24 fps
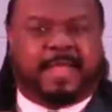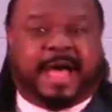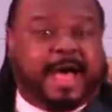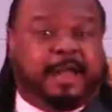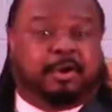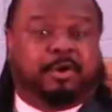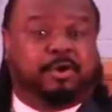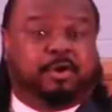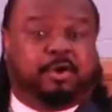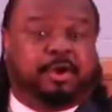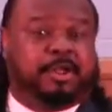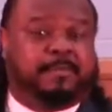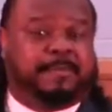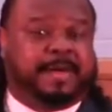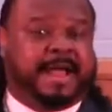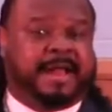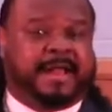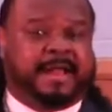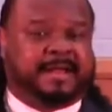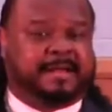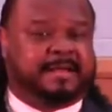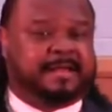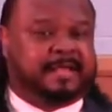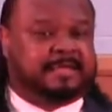I don't know
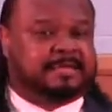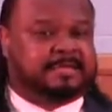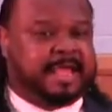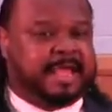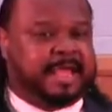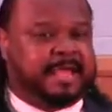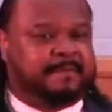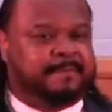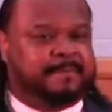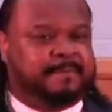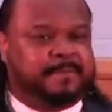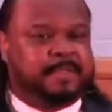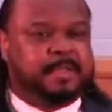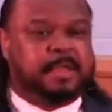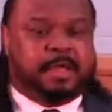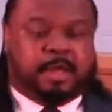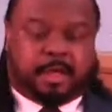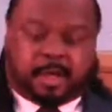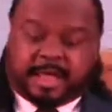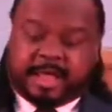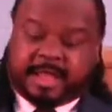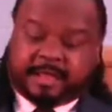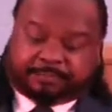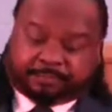anybody that does that.
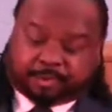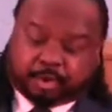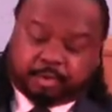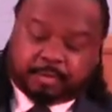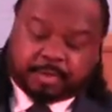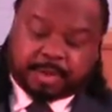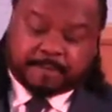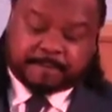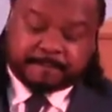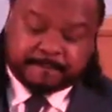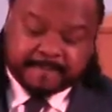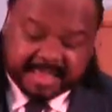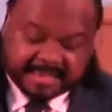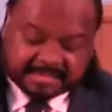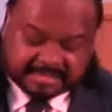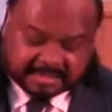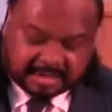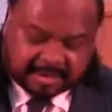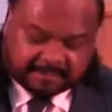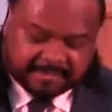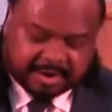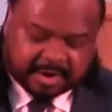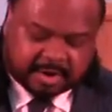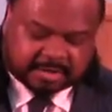And through the midst
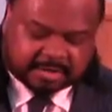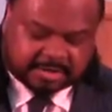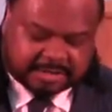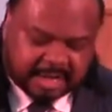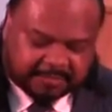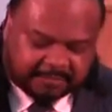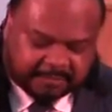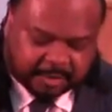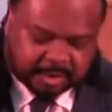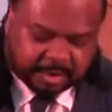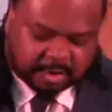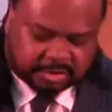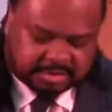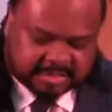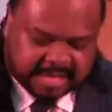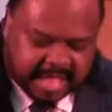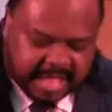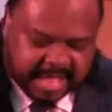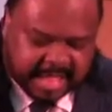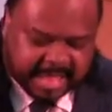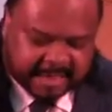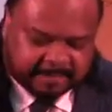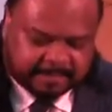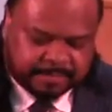of their difficult
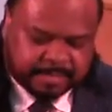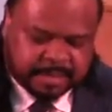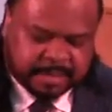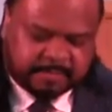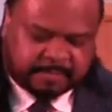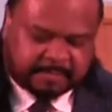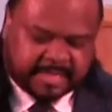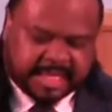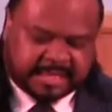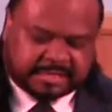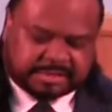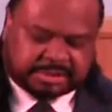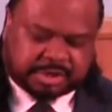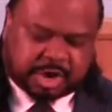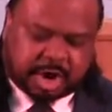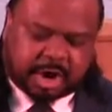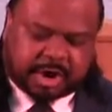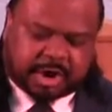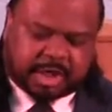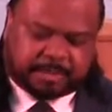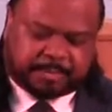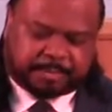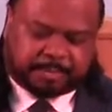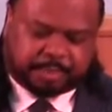time, they
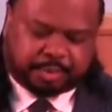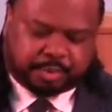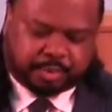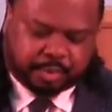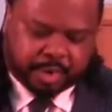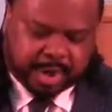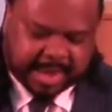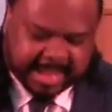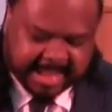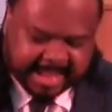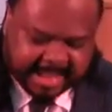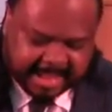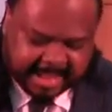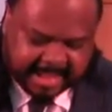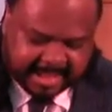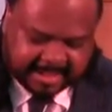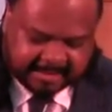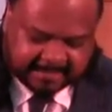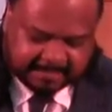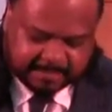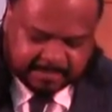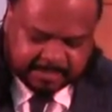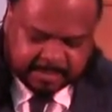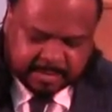started
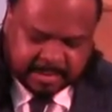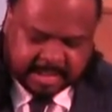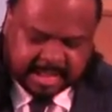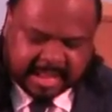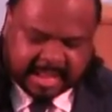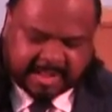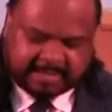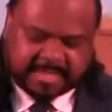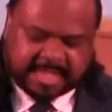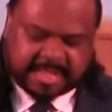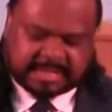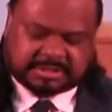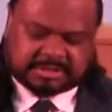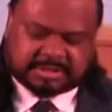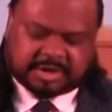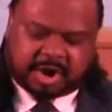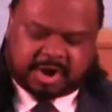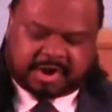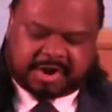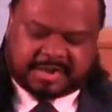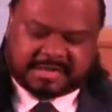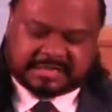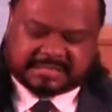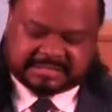praying and they
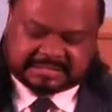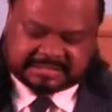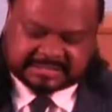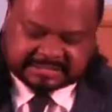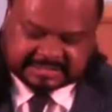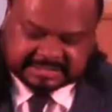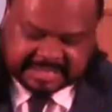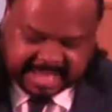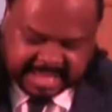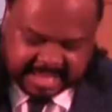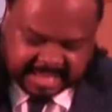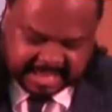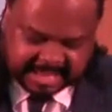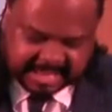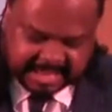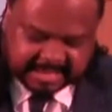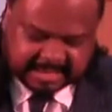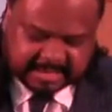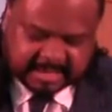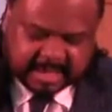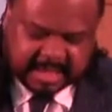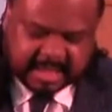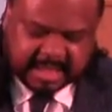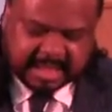started
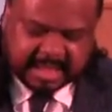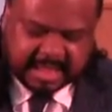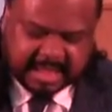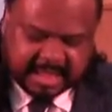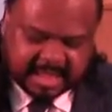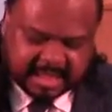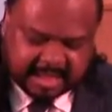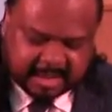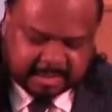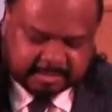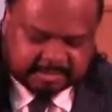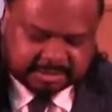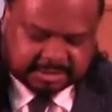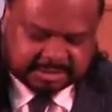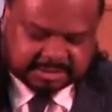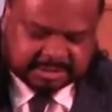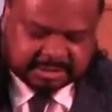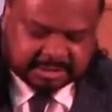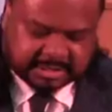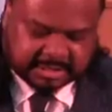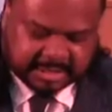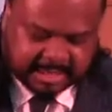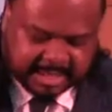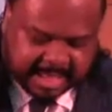singing hymns
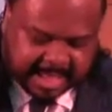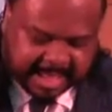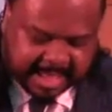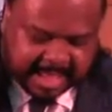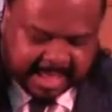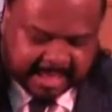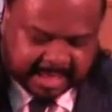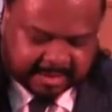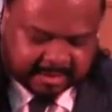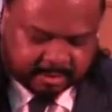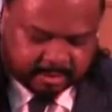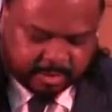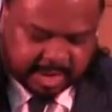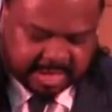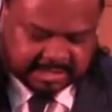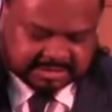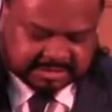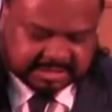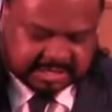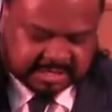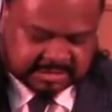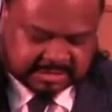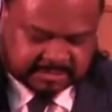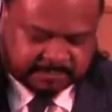to God.
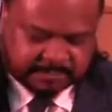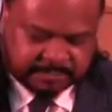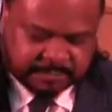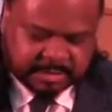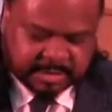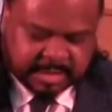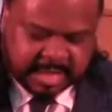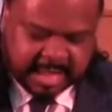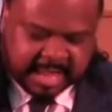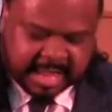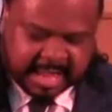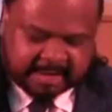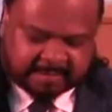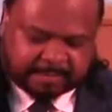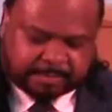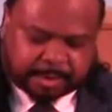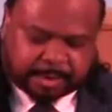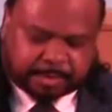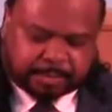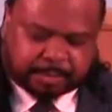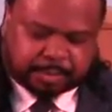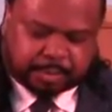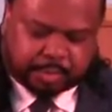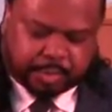Watch this. And
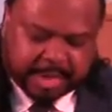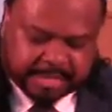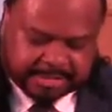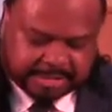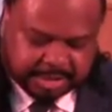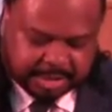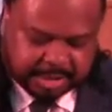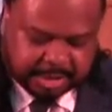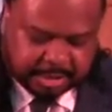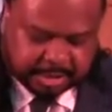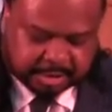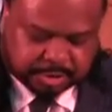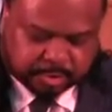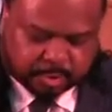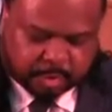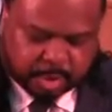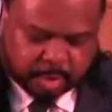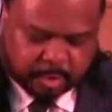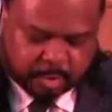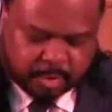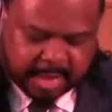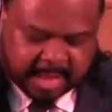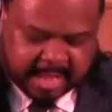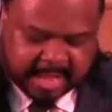the prisoners
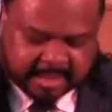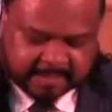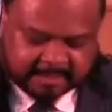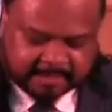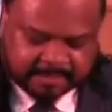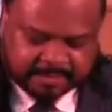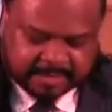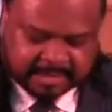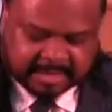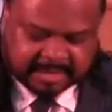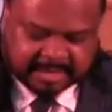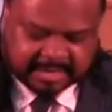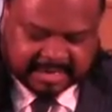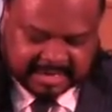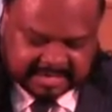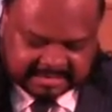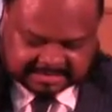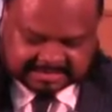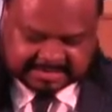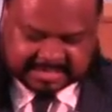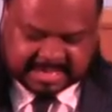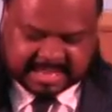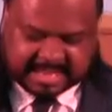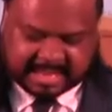were what?
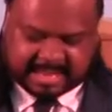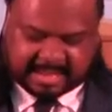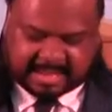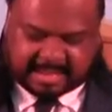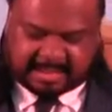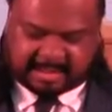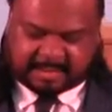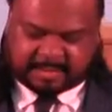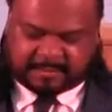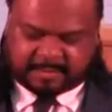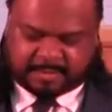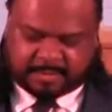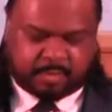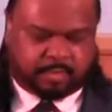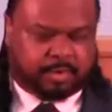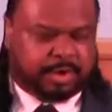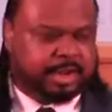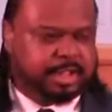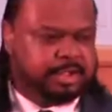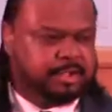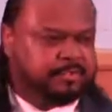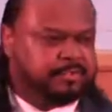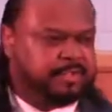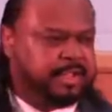Listening.
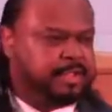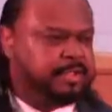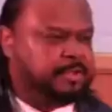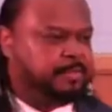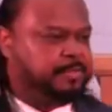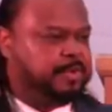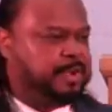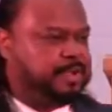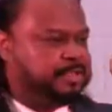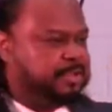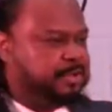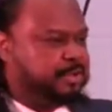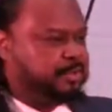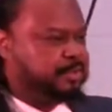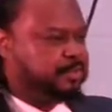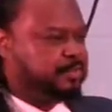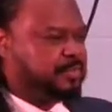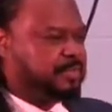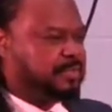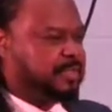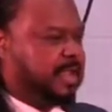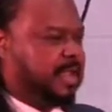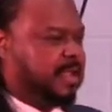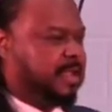What do you think the prisoners
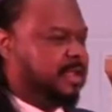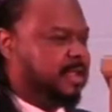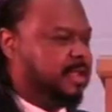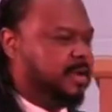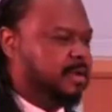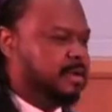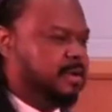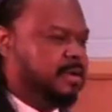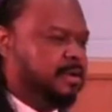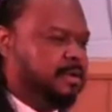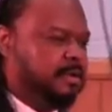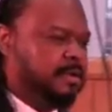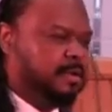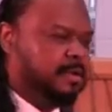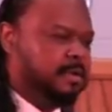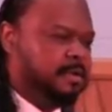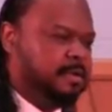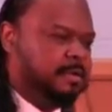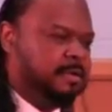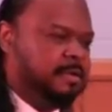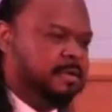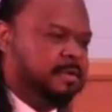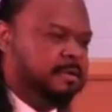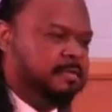were thinking?
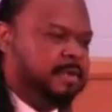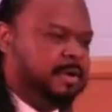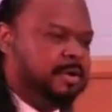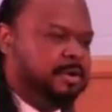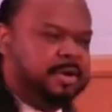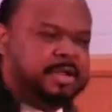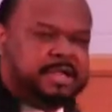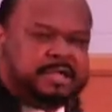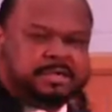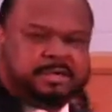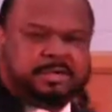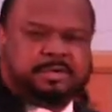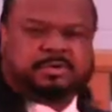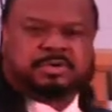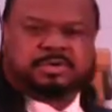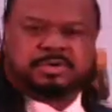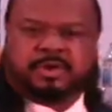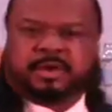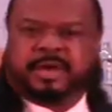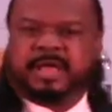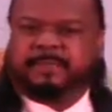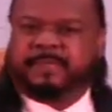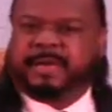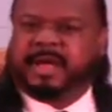You
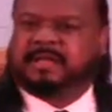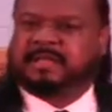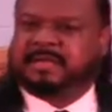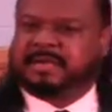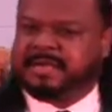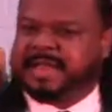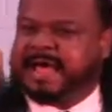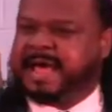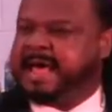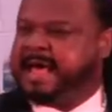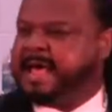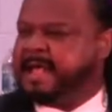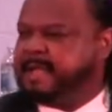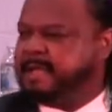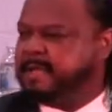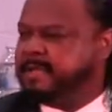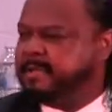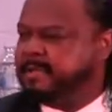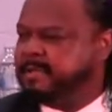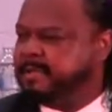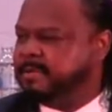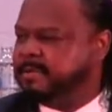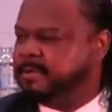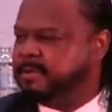know they about to
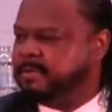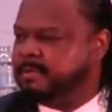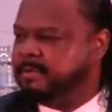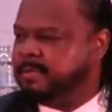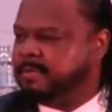die.